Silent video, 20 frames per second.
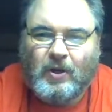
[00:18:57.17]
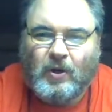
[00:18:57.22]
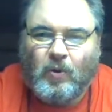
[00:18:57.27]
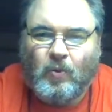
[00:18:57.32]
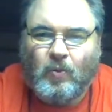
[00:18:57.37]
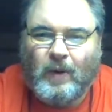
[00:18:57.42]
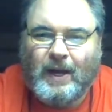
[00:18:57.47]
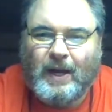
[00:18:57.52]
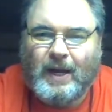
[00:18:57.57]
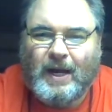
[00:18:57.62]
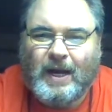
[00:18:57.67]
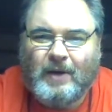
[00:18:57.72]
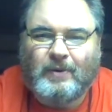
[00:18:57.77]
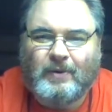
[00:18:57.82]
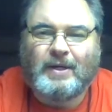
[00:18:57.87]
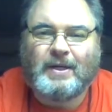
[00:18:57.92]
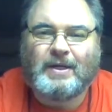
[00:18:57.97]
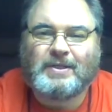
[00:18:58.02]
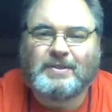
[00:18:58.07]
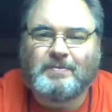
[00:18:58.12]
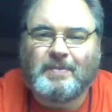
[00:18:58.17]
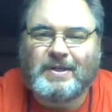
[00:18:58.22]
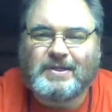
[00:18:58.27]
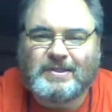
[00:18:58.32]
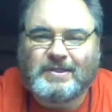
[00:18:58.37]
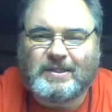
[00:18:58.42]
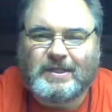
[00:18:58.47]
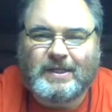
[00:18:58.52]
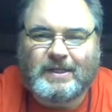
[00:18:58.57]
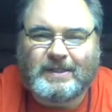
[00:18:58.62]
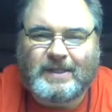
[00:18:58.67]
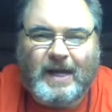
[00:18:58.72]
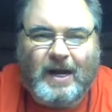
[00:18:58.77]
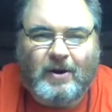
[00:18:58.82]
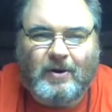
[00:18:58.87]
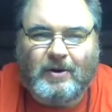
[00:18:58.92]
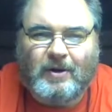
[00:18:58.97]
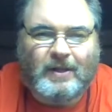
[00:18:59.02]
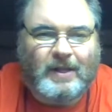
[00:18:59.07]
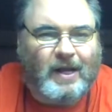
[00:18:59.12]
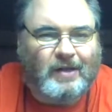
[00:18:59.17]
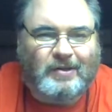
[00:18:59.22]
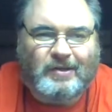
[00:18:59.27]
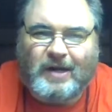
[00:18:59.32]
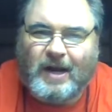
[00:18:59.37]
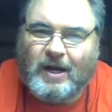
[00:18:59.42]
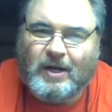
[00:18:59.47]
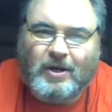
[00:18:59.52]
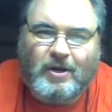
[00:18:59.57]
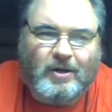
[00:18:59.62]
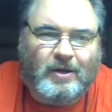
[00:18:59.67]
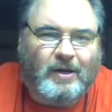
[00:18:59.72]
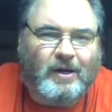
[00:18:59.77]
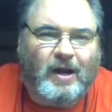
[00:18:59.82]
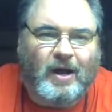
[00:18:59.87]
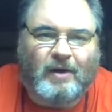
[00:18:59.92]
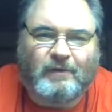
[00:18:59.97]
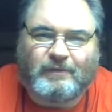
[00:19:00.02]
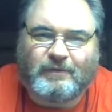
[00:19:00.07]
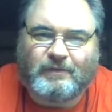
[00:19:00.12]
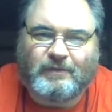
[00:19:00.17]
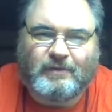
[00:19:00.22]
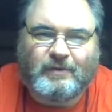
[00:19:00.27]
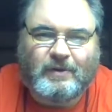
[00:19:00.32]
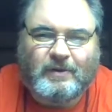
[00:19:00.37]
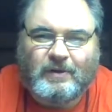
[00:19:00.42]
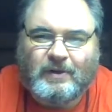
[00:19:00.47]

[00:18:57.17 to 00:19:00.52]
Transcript: Where is Missy, Tara? That's not good enough.